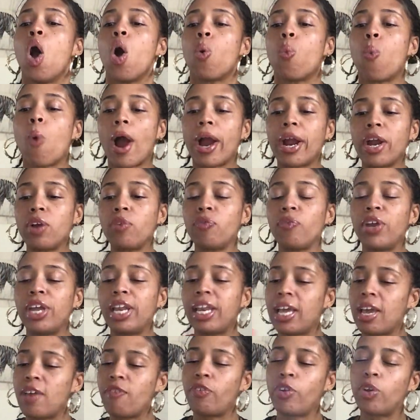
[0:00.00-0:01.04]
While you're
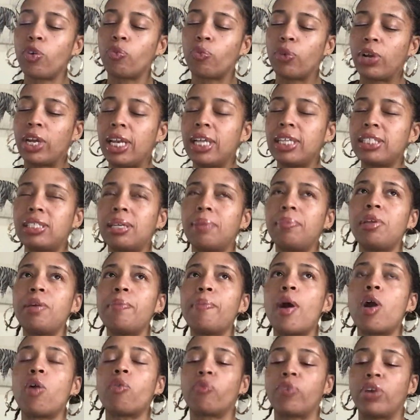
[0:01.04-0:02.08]
reading, if you're reading something
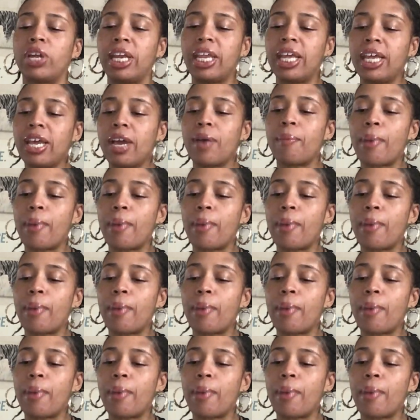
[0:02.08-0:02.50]
about reading,